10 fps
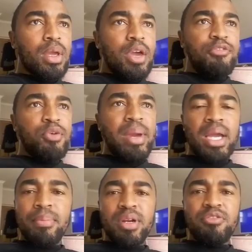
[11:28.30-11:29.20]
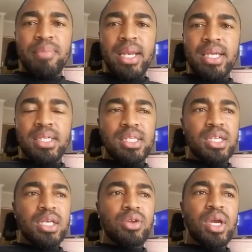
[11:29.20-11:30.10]
If you make a bit of money as a
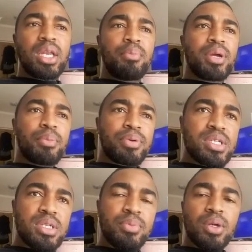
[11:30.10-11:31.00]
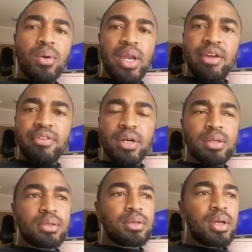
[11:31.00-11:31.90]
teacher and you end up being a principal or whatever,
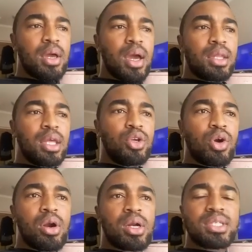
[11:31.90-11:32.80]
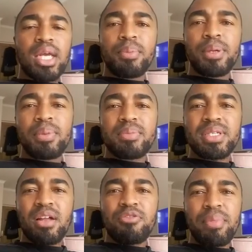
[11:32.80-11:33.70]
and then you go around telling people I'm
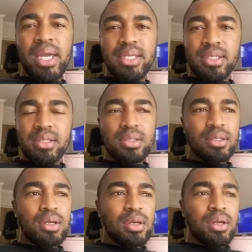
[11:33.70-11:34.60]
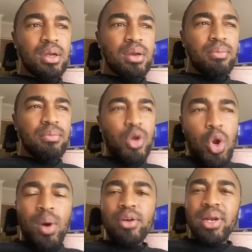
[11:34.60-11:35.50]
self-made,
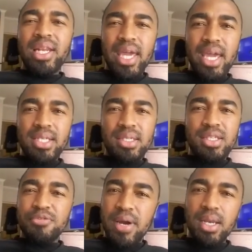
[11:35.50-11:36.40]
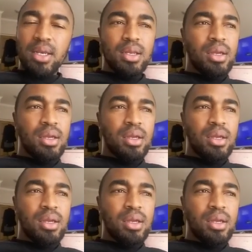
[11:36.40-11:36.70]
no one really cares. It's fine.